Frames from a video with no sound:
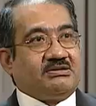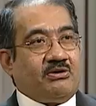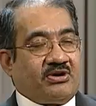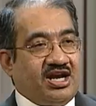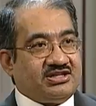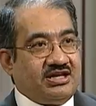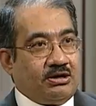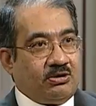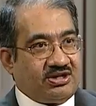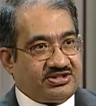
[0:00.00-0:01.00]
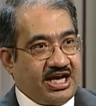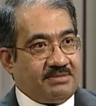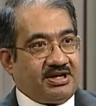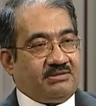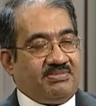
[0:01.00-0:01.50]
occasionally an older
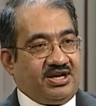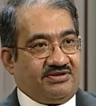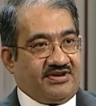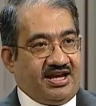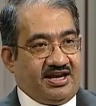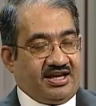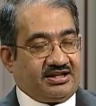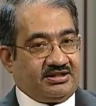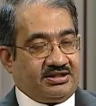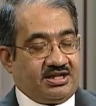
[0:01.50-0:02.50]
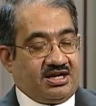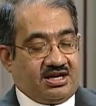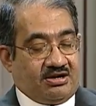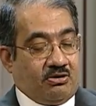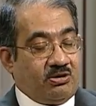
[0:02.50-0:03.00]
child may complain of a headache.
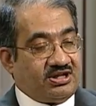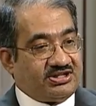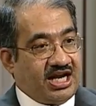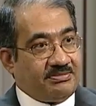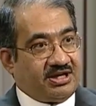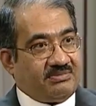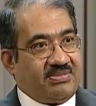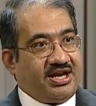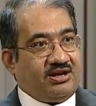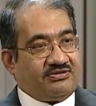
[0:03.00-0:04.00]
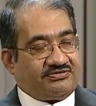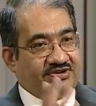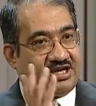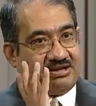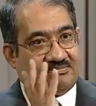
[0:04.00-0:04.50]
Older child may complain of
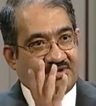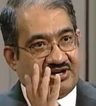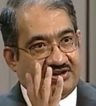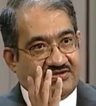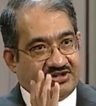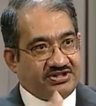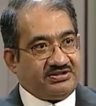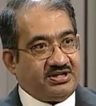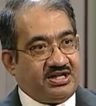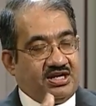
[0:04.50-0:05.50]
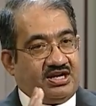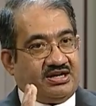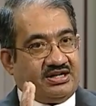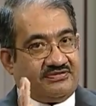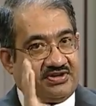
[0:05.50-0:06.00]
a blurry vision,
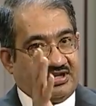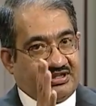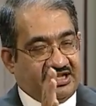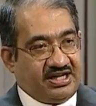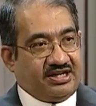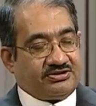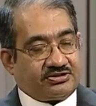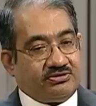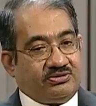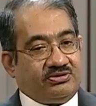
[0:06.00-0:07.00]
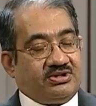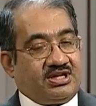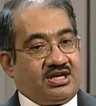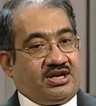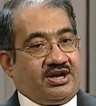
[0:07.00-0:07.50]
difficulty in school.
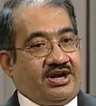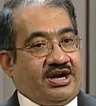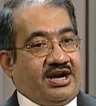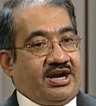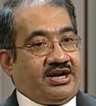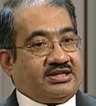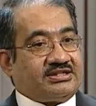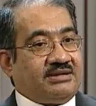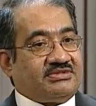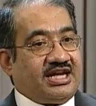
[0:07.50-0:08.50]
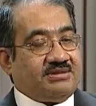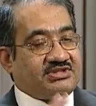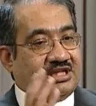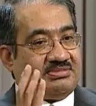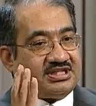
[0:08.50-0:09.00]

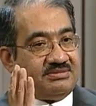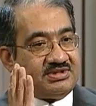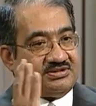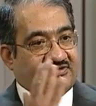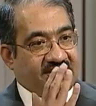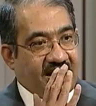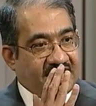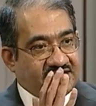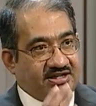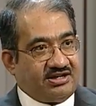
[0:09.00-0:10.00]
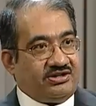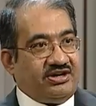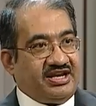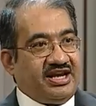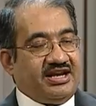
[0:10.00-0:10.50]
Sometimes there'll be symptoms where the eyes start
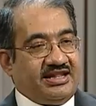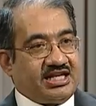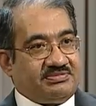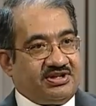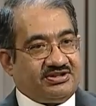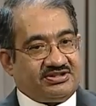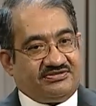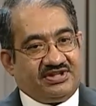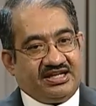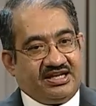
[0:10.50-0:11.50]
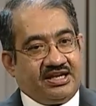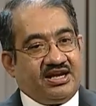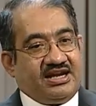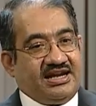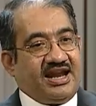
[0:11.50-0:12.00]
turning in, and that's because of the
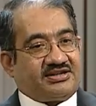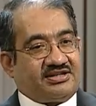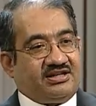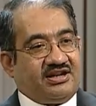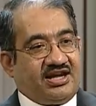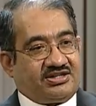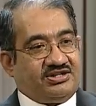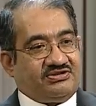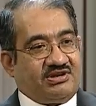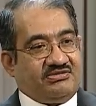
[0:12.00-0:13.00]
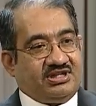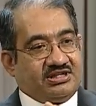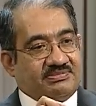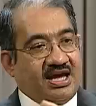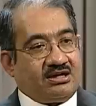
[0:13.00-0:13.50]
electrical connections from the
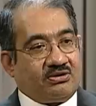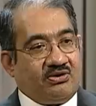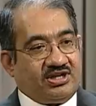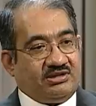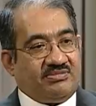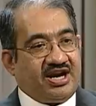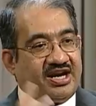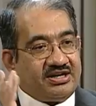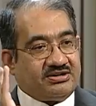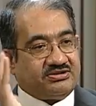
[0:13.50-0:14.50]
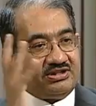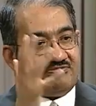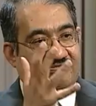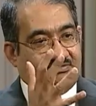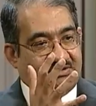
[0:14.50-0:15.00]
spinal cord and the brain to the
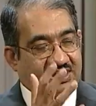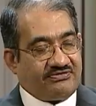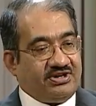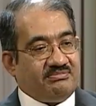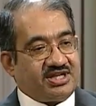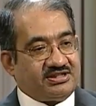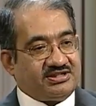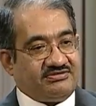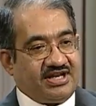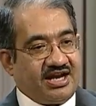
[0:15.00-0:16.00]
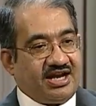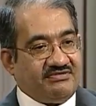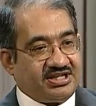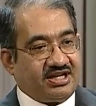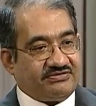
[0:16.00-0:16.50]
different muscles of the eye,
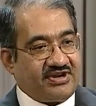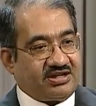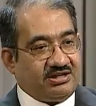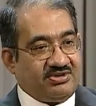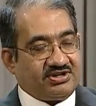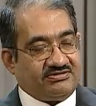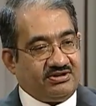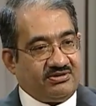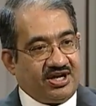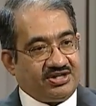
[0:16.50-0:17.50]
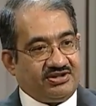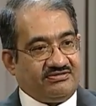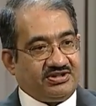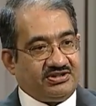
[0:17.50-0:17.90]
which get affected because of the location of the